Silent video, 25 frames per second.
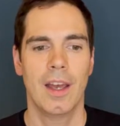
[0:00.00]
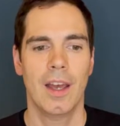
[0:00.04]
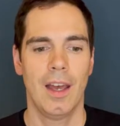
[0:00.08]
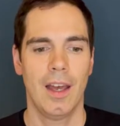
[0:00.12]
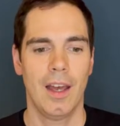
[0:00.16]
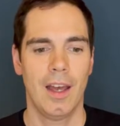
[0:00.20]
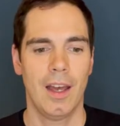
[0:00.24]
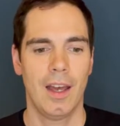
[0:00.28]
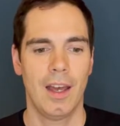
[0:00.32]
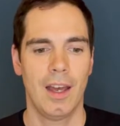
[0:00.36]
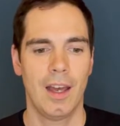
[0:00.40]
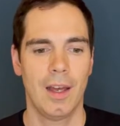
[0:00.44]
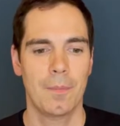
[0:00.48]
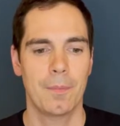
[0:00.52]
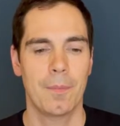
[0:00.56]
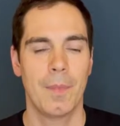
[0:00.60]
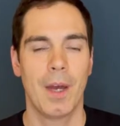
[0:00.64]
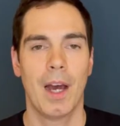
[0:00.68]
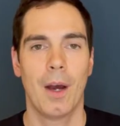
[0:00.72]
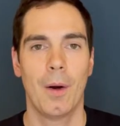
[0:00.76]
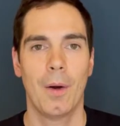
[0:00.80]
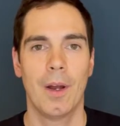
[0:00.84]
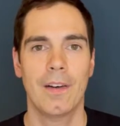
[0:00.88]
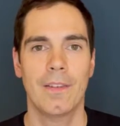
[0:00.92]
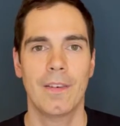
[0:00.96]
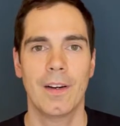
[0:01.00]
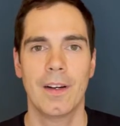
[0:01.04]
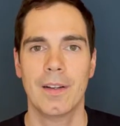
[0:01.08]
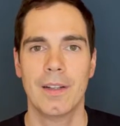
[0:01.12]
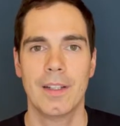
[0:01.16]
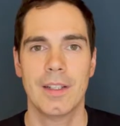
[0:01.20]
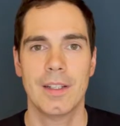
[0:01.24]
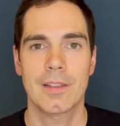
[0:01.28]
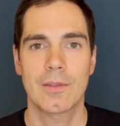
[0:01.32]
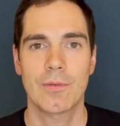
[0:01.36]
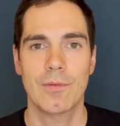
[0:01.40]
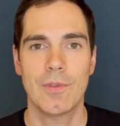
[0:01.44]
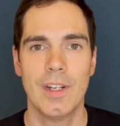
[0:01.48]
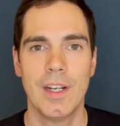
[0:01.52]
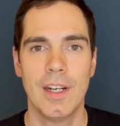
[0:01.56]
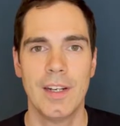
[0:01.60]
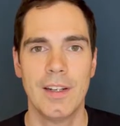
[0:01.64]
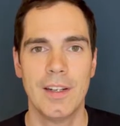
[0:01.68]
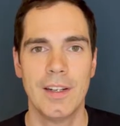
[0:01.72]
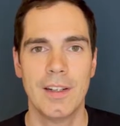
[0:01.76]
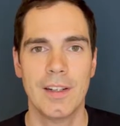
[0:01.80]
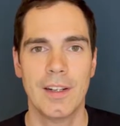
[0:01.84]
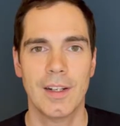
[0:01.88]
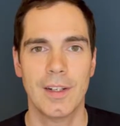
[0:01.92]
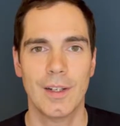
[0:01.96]
However, it's really
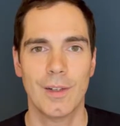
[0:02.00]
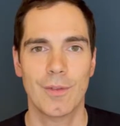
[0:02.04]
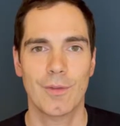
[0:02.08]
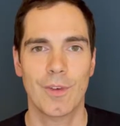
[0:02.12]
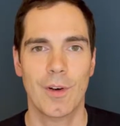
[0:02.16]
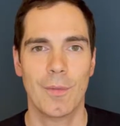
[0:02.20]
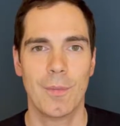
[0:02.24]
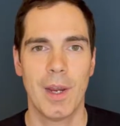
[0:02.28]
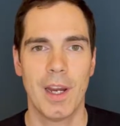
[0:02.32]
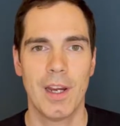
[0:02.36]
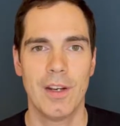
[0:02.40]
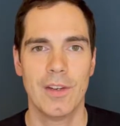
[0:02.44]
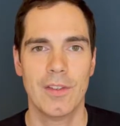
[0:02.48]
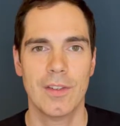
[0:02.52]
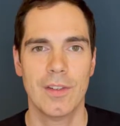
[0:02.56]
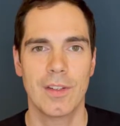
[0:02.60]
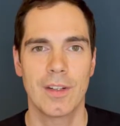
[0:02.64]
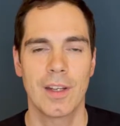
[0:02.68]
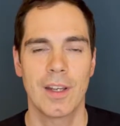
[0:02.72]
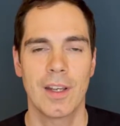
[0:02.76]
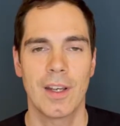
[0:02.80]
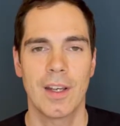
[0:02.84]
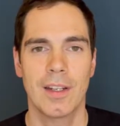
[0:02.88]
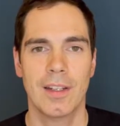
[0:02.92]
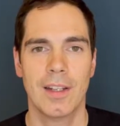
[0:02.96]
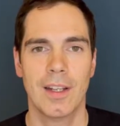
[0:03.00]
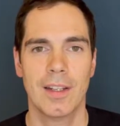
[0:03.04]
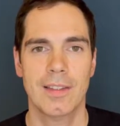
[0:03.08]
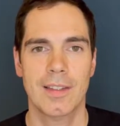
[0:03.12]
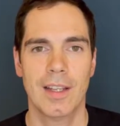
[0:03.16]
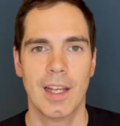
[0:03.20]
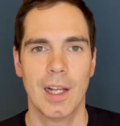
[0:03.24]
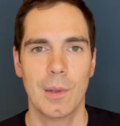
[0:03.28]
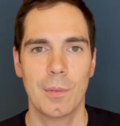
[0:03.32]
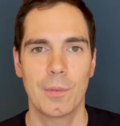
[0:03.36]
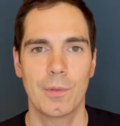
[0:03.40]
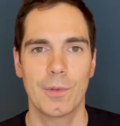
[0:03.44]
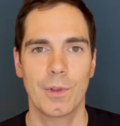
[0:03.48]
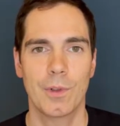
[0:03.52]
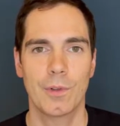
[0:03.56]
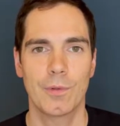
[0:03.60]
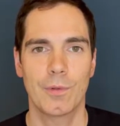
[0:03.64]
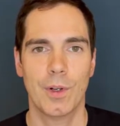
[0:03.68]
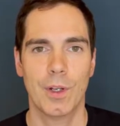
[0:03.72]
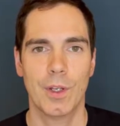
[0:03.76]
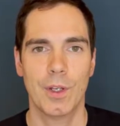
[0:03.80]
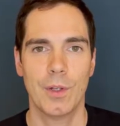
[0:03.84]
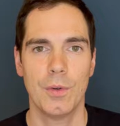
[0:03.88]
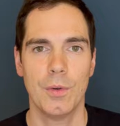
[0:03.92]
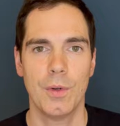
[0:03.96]
detailed information that's helpful
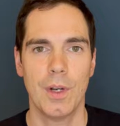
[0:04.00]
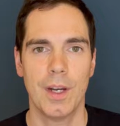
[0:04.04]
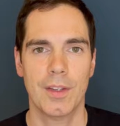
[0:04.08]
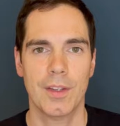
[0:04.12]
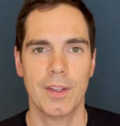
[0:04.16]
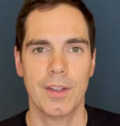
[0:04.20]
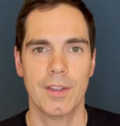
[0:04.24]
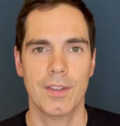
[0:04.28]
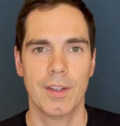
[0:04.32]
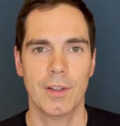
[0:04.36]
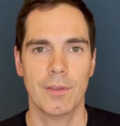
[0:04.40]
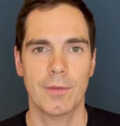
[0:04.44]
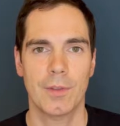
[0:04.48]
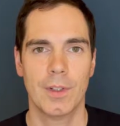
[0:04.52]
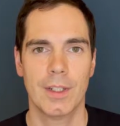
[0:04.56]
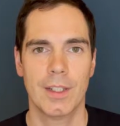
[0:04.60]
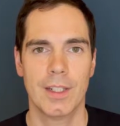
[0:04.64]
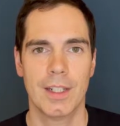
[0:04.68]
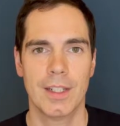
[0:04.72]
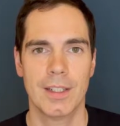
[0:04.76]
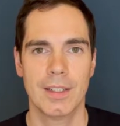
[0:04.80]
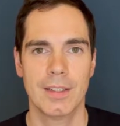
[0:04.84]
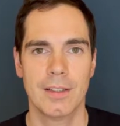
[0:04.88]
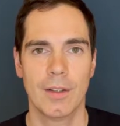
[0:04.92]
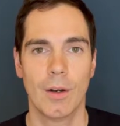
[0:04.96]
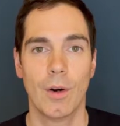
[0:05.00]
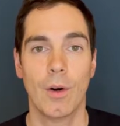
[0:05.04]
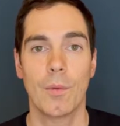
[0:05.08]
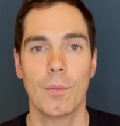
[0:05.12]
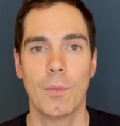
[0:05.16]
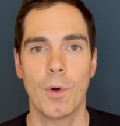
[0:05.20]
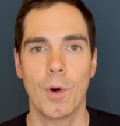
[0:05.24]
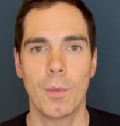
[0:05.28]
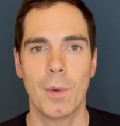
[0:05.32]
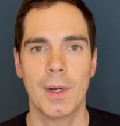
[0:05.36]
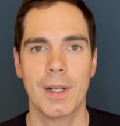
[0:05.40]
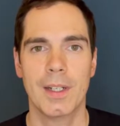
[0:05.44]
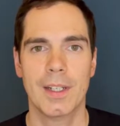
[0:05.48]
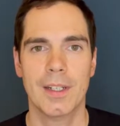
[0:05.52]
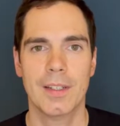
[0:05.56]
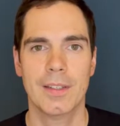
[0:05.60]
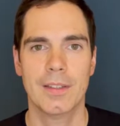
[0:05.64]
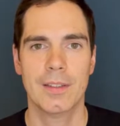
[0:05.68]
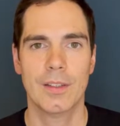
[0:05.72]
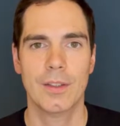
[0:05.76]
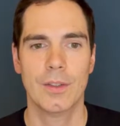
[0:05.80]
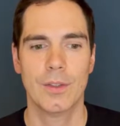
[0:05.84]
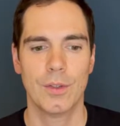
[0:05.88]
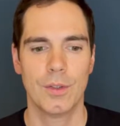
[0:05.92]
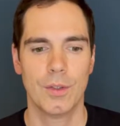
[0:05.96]
for you as a software tester or mobile
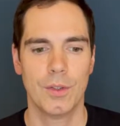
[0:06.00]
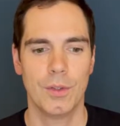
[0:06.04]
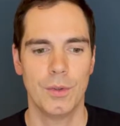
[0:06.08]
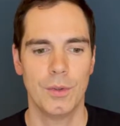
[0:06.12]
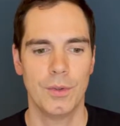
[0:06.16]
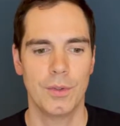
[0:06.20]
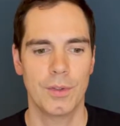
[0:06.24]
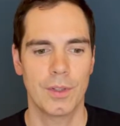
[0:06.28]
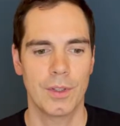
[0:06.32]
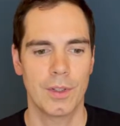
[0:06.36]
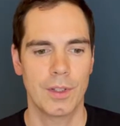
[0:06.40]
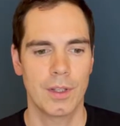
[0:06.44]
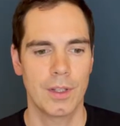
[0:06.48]
tester to use.